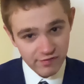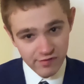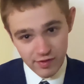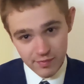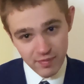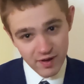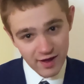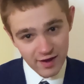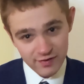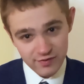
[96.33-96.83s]
for the
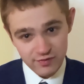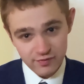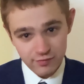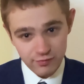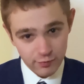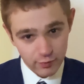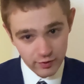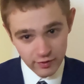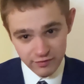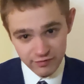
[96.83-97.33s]
past
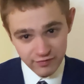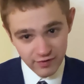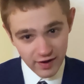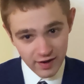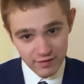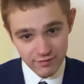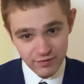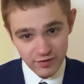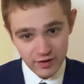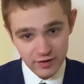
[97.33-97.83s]
four or
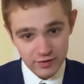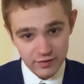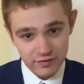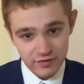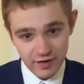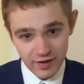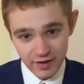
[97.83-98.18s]
five years.